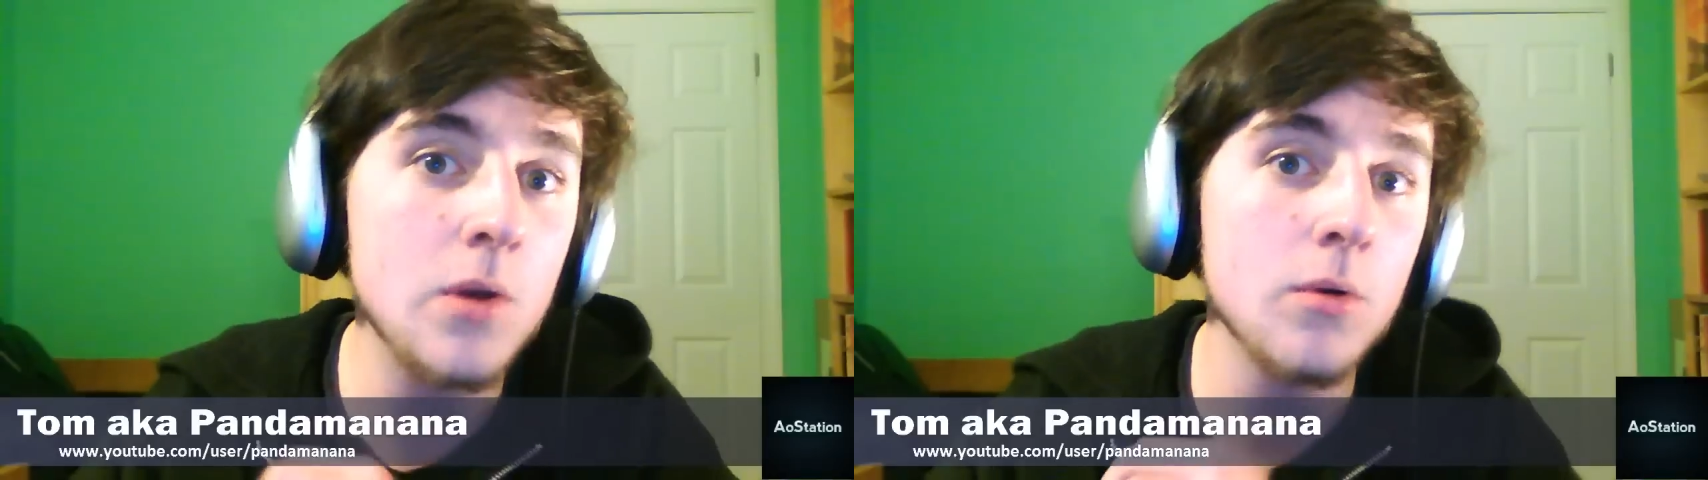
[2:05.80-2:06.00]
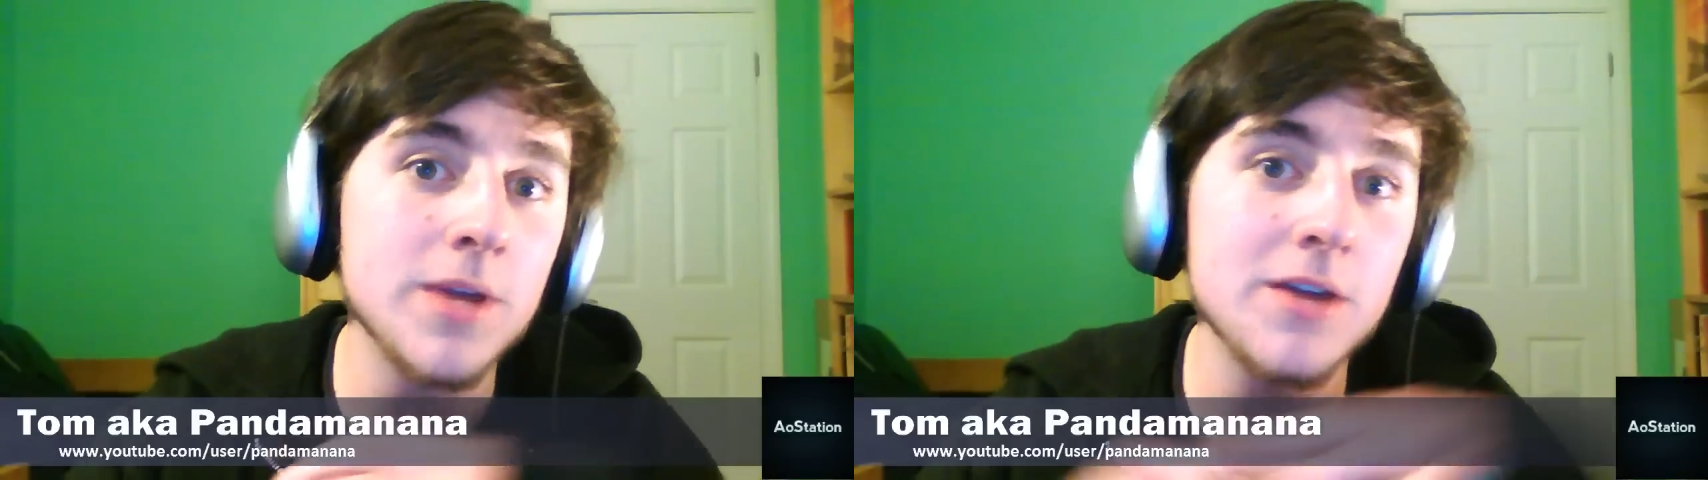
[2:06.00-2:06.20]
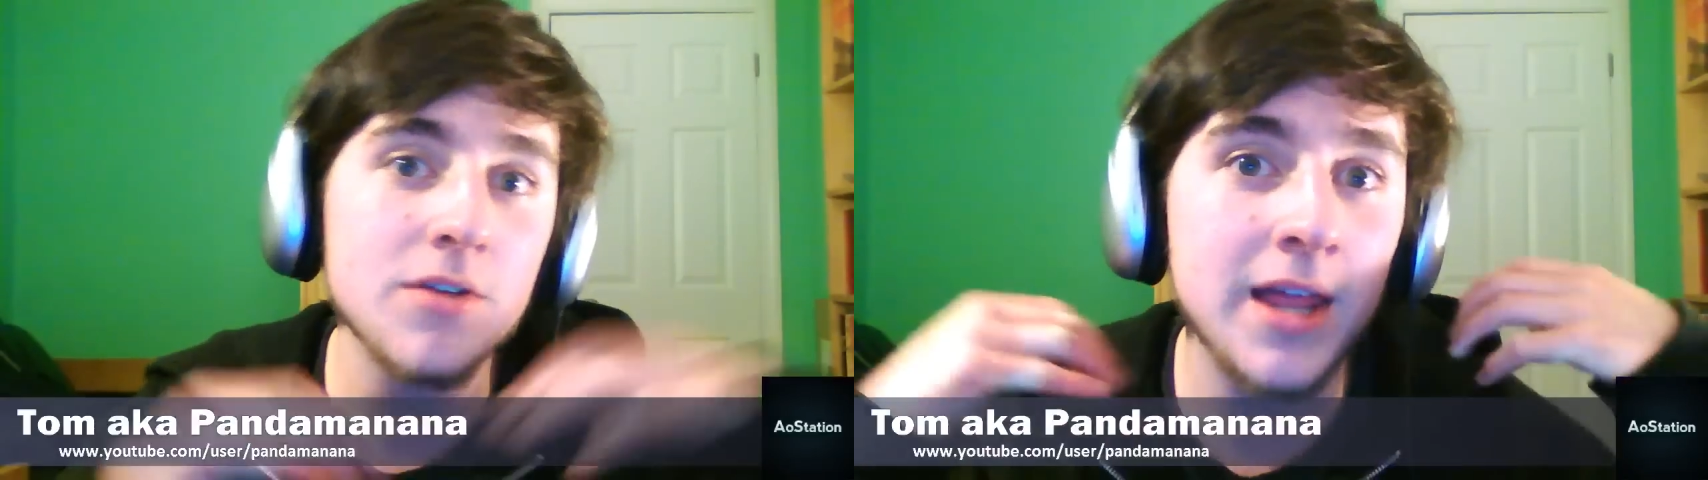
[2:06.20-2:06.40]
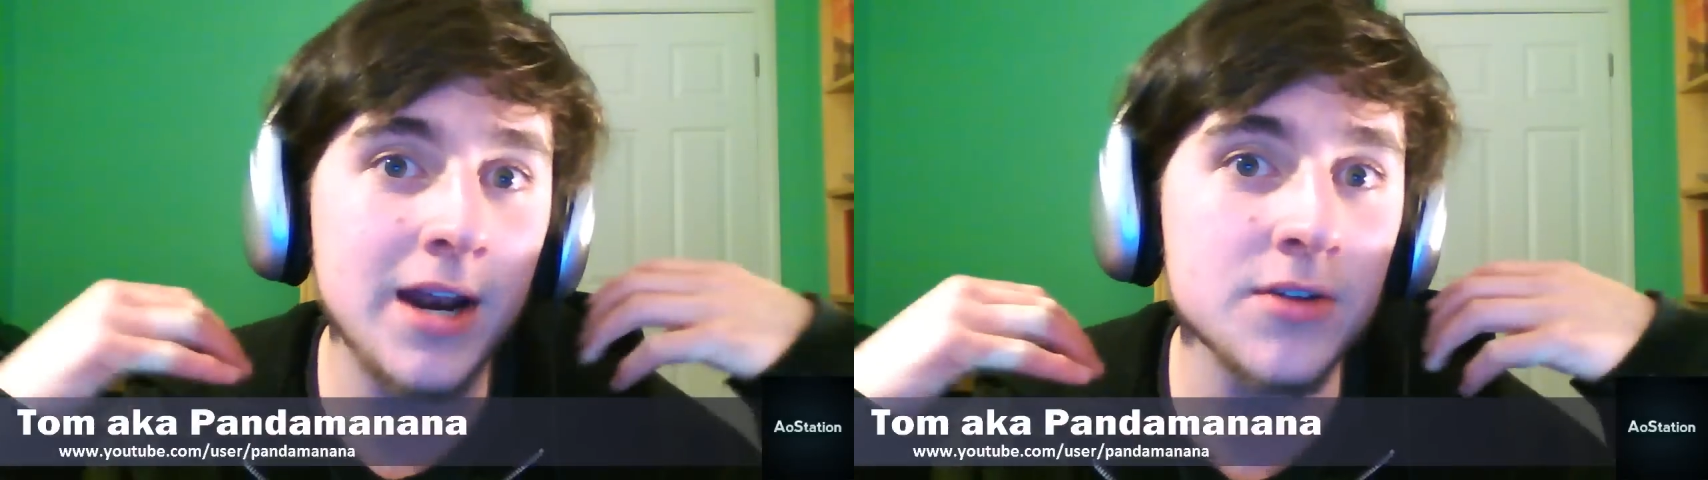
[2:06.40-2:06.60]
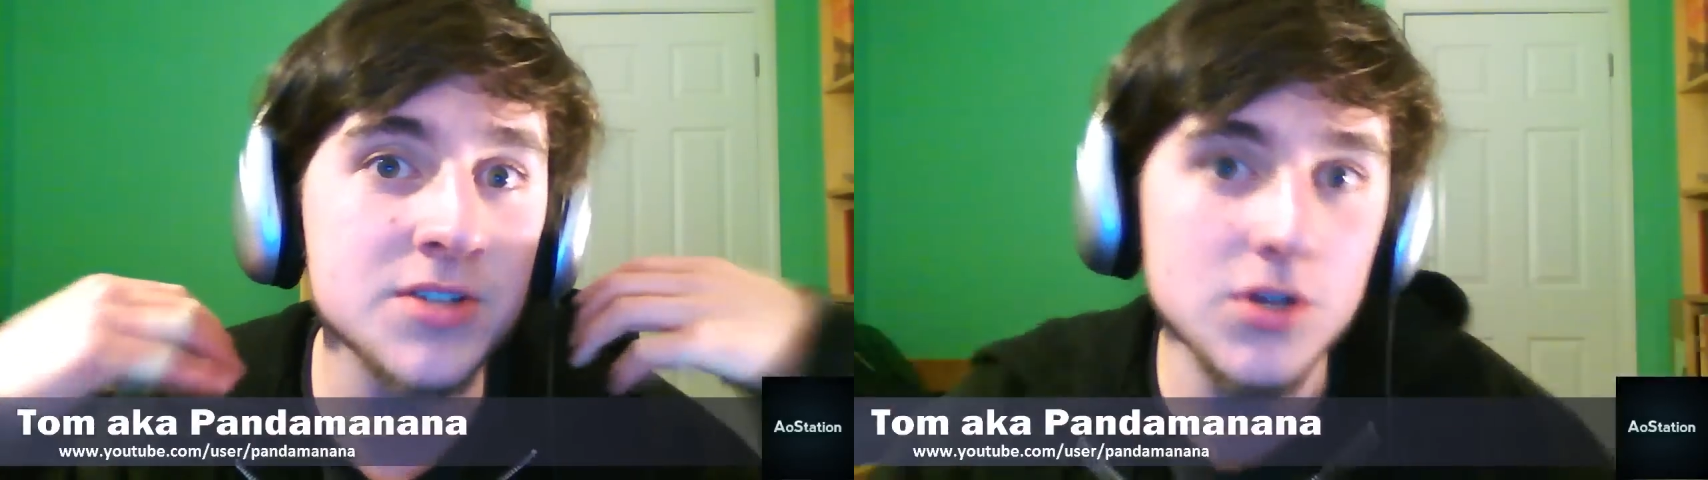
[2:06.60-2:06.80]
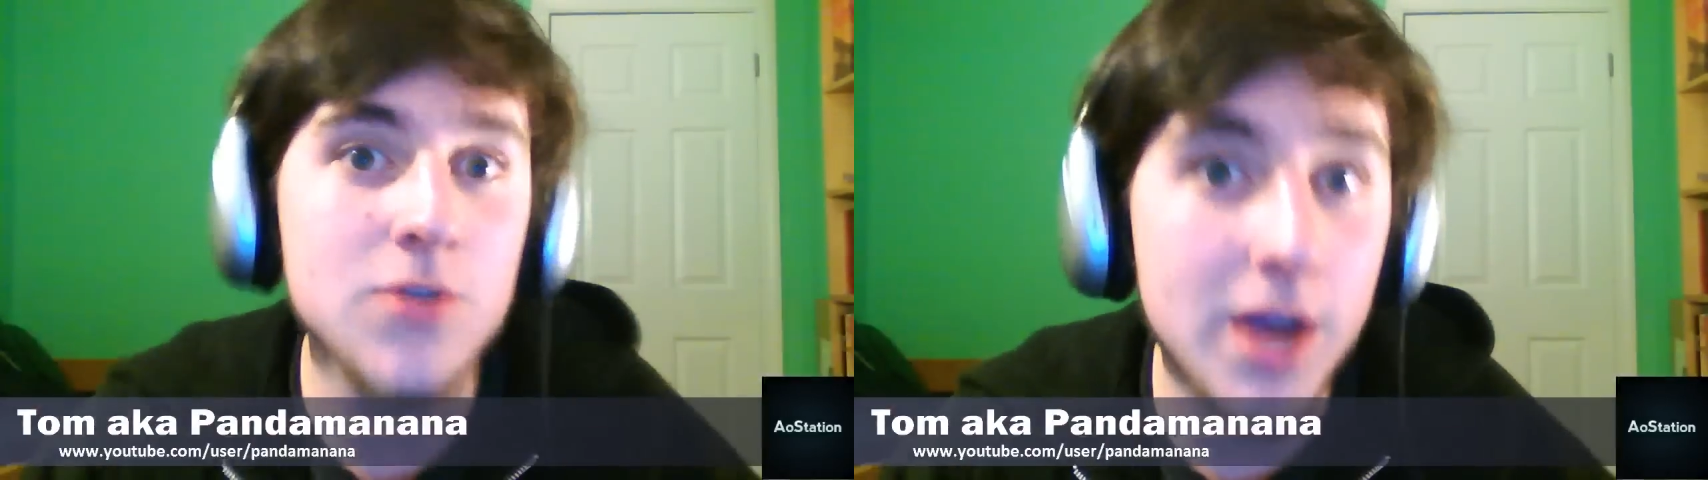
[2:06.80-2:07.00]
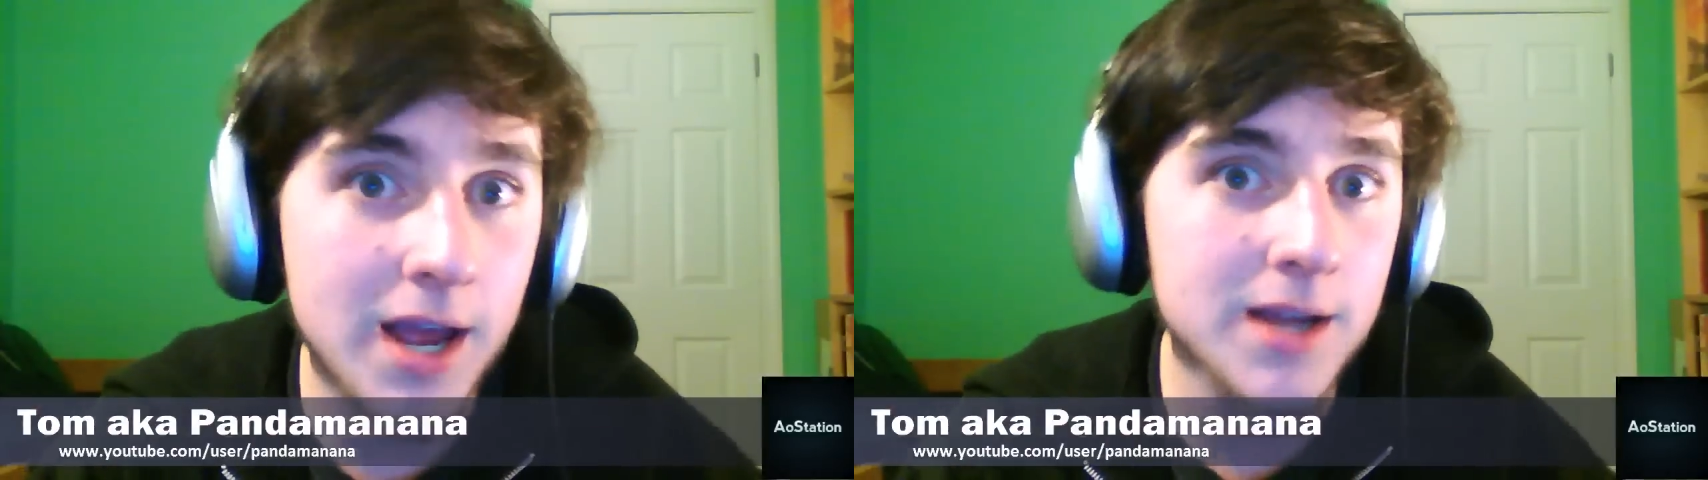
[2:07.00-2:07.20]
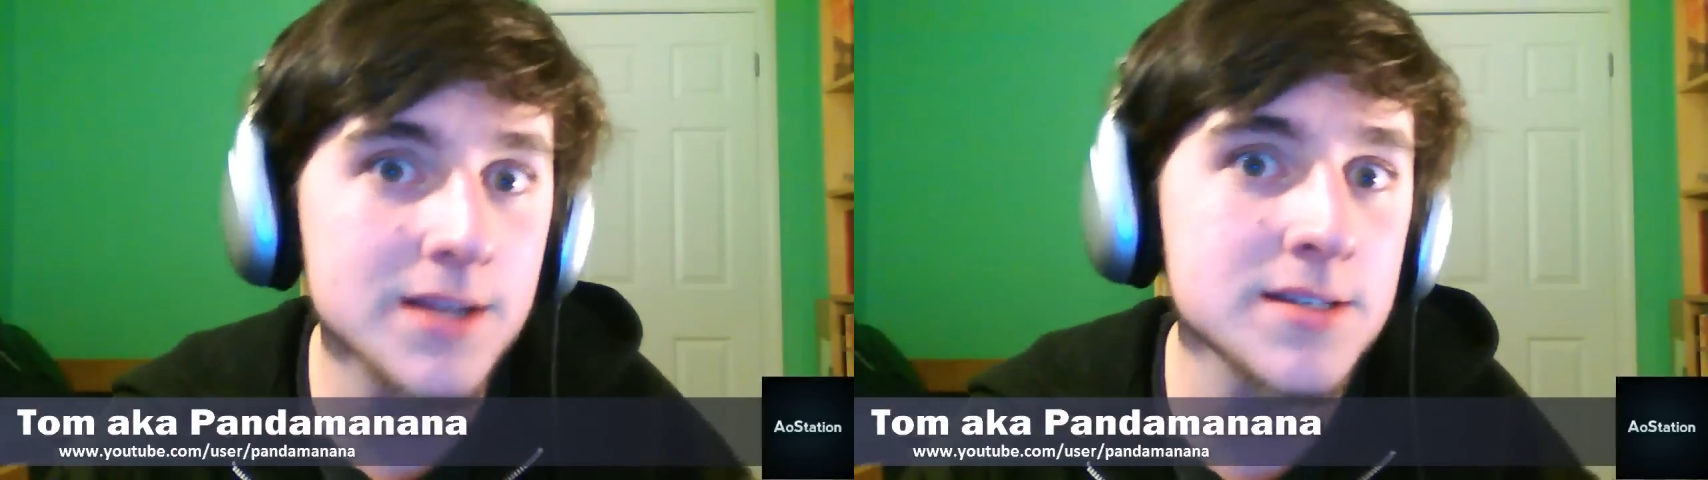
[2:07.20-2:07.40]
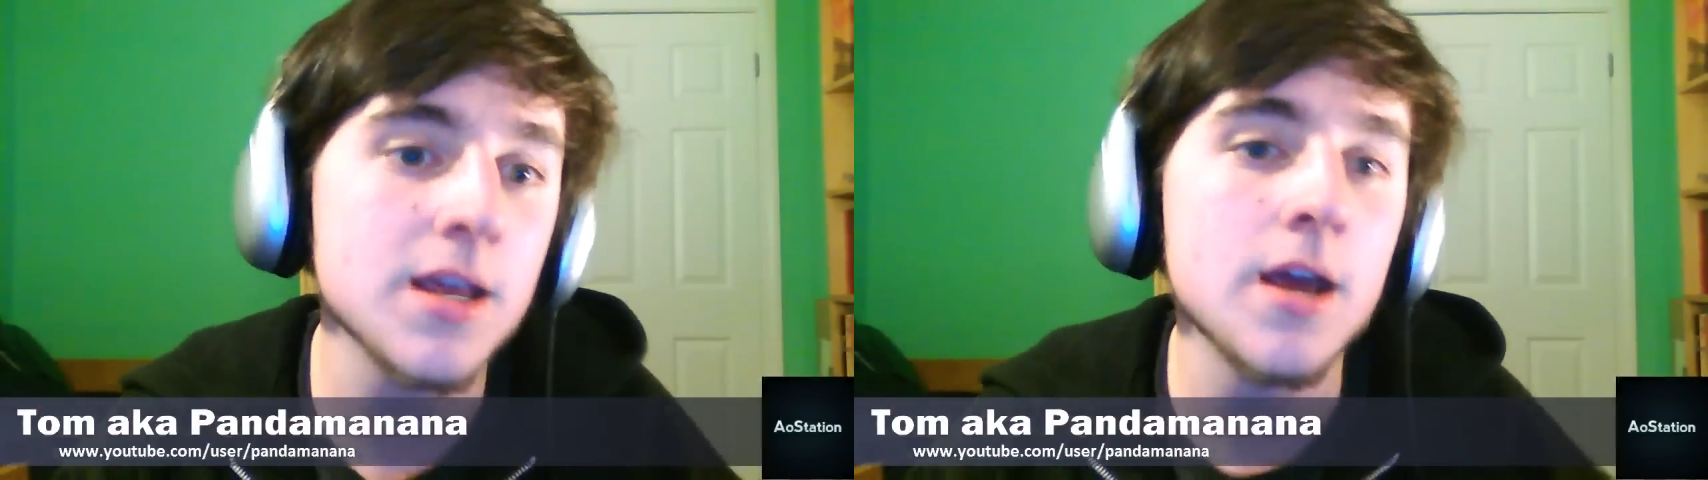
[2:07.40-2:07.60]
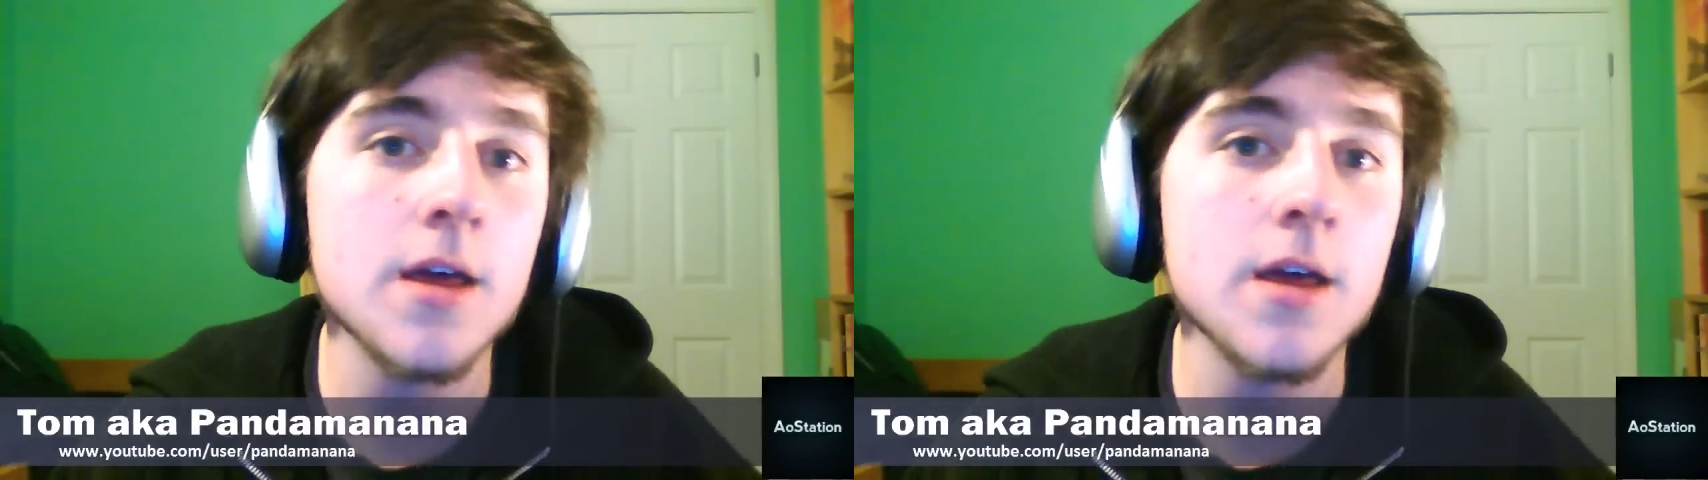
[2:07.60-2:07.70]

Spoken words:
will be giving that out to you guys